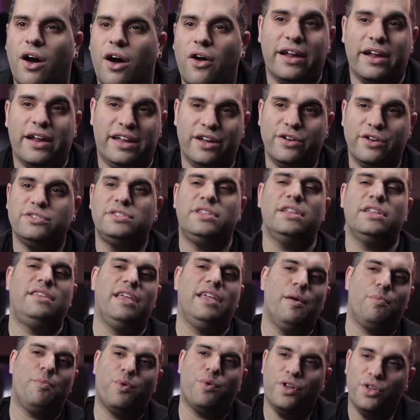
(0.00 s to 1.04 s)
All right, here's the
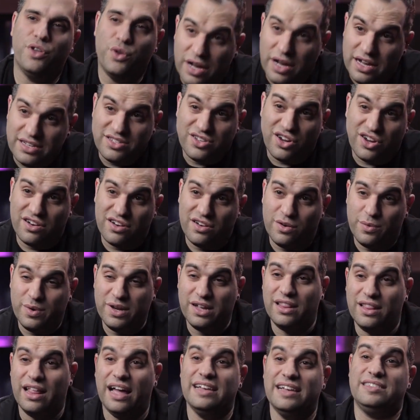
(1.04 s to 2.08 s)
tip where you guys are going to
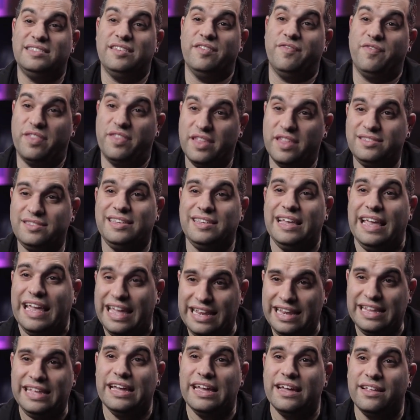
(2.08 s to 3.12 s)
realize if this
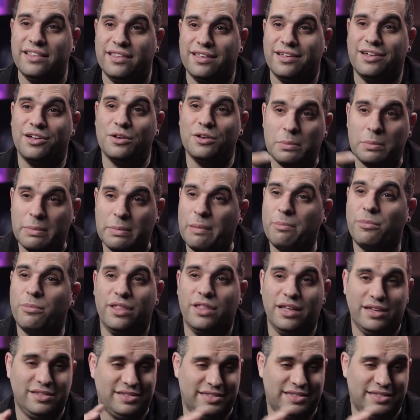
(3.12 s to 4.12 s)
idiot can remember this,